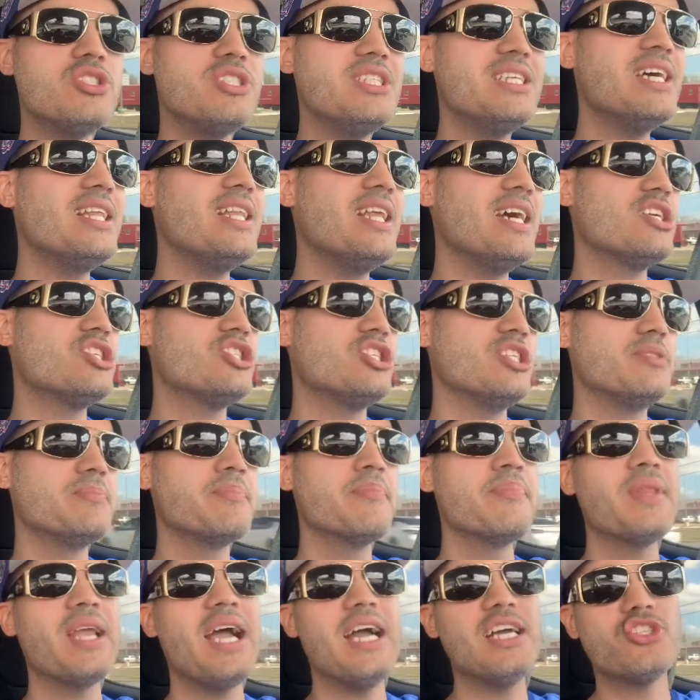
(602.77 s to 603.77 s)
the
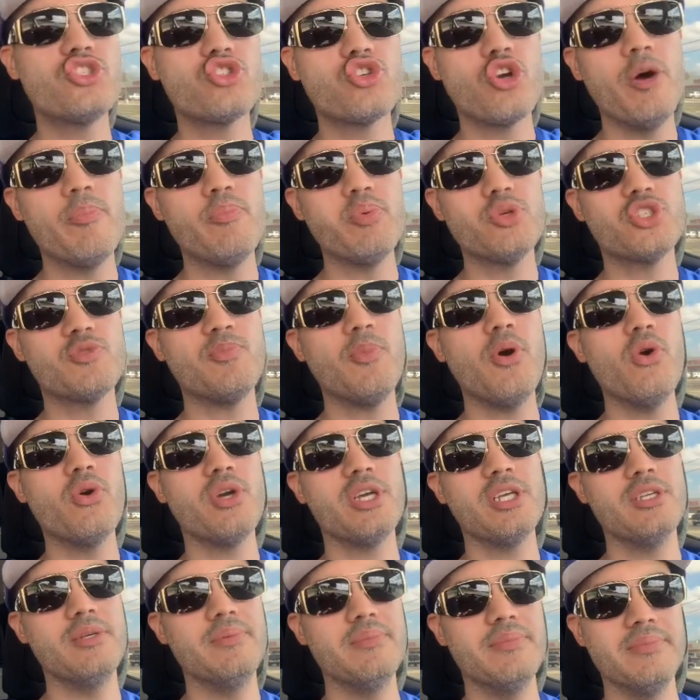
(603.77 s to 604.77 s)
election as Trump was
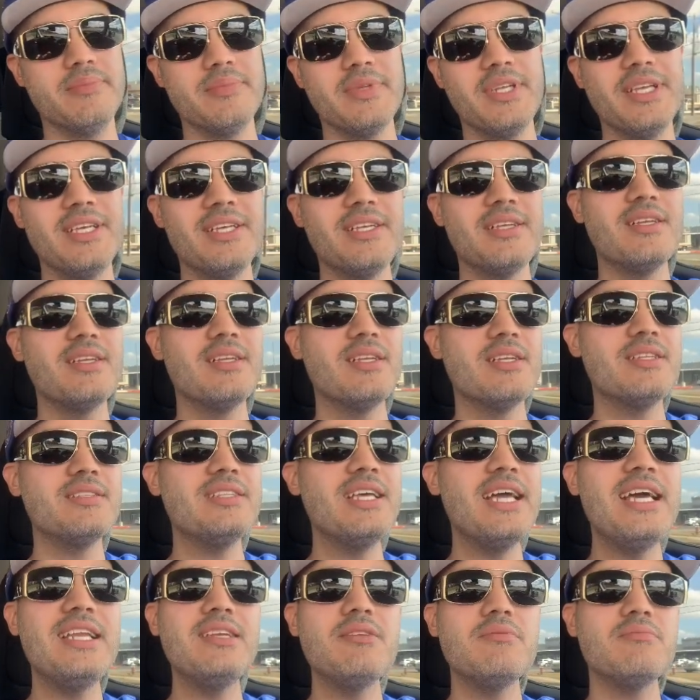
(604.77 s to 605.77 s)
smoking them.
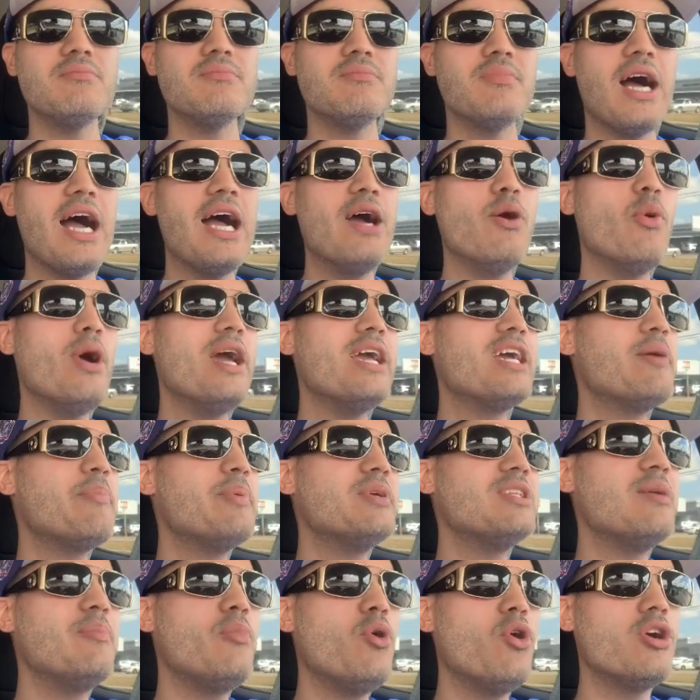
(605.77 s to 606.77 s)
Then I wake up
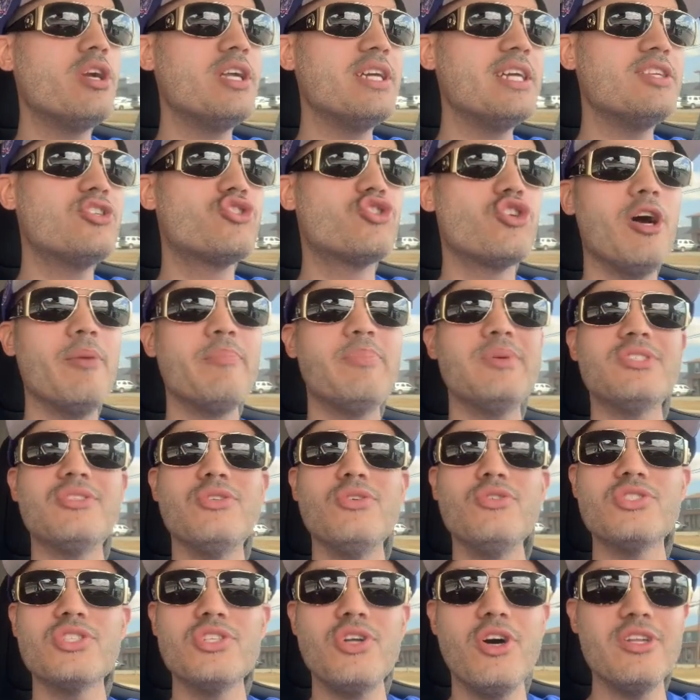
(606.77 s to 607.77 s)
in the morning and Trump is
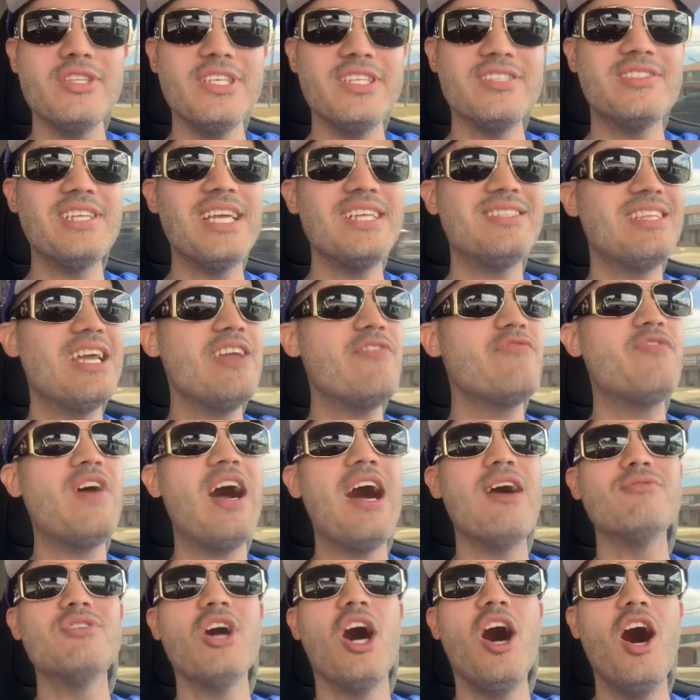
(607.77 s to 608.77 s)
losing all these states. They
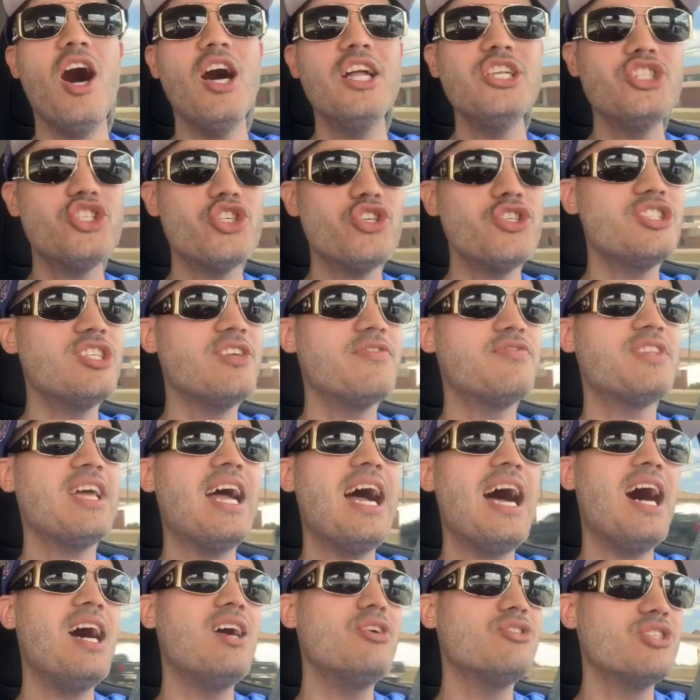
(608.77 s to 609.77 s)
found hundreds of
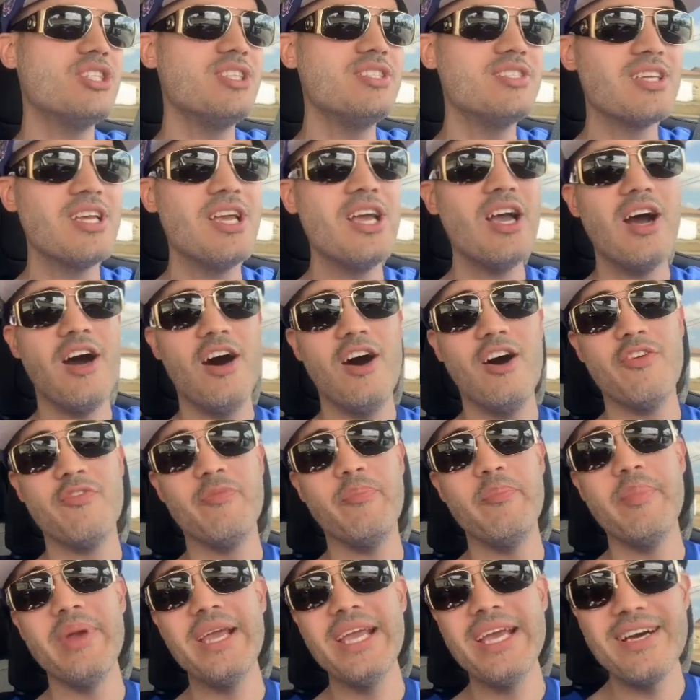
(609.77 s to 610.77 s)
thousands of
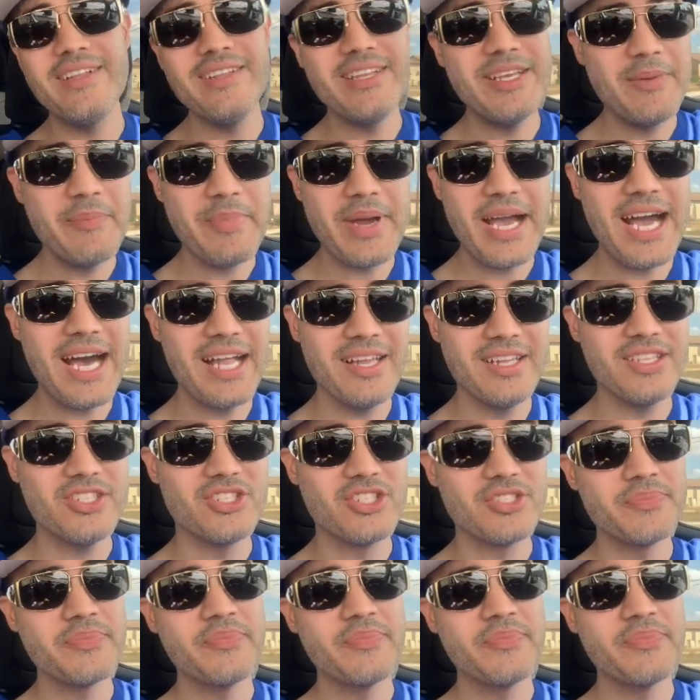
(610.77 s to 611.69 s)
mail-in ballots